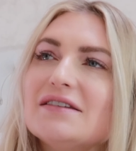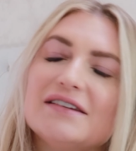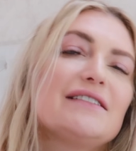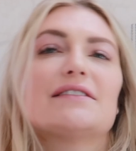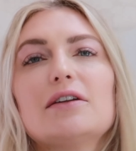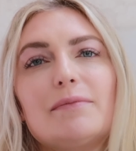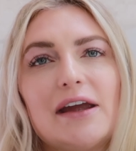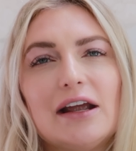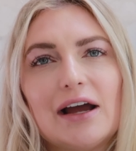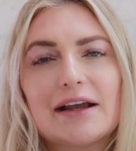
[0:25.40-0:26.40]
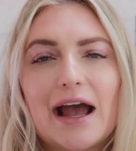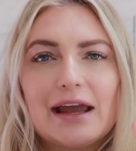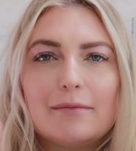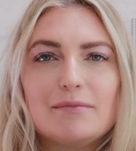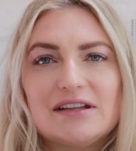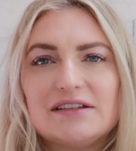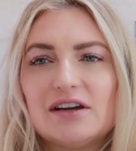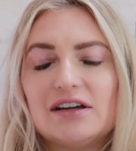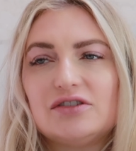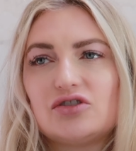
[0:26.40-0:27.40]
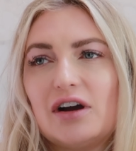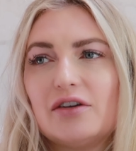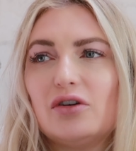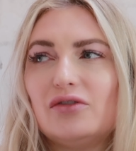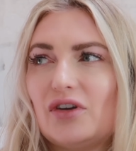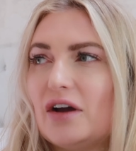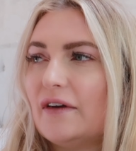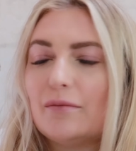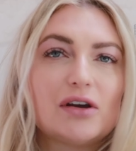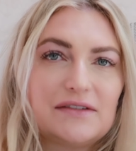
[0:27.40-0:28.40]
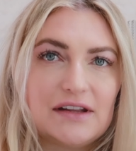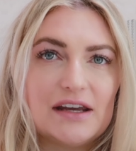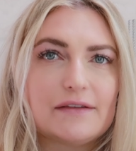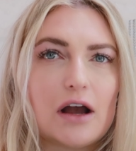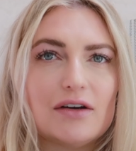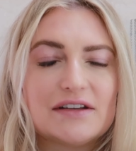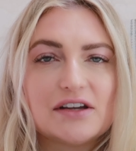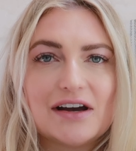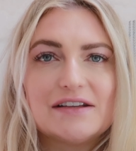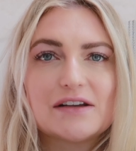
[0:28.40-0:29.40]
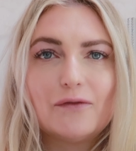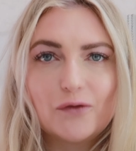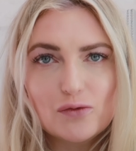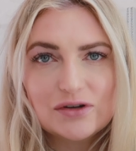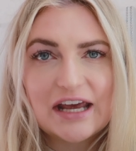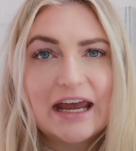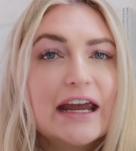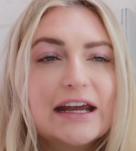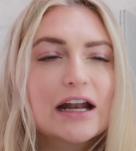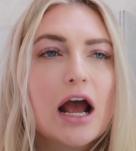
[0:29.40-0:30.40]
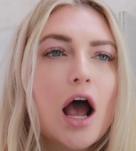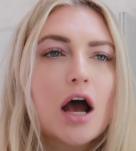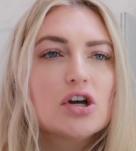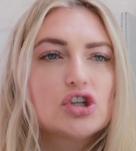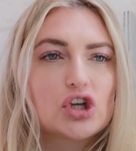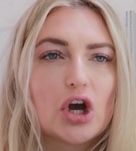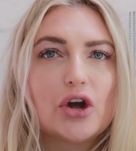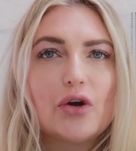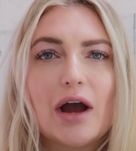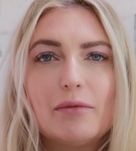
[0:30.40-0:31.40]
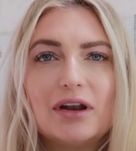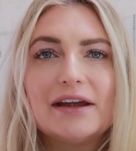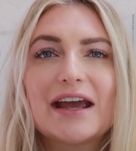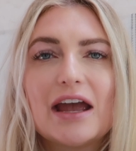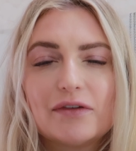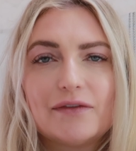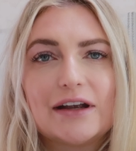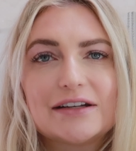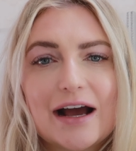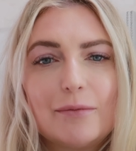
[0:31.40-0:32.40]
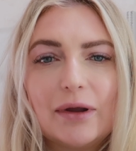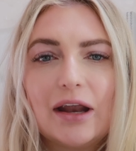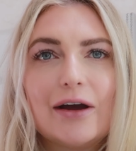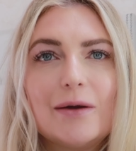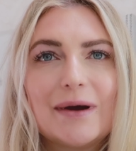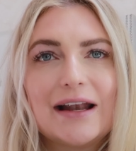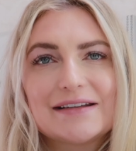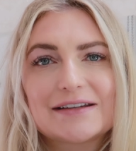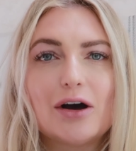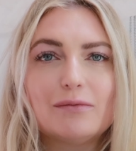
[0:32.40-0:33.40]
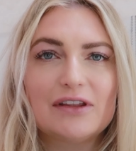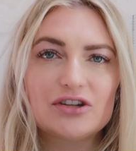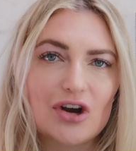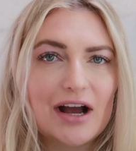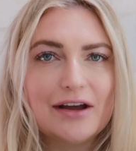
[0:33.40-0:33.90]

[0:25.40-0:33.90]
So this is going to be like a mid sized try-on haul, so I think most of these are a size 14. So I will link everything down below, but let's get on with the try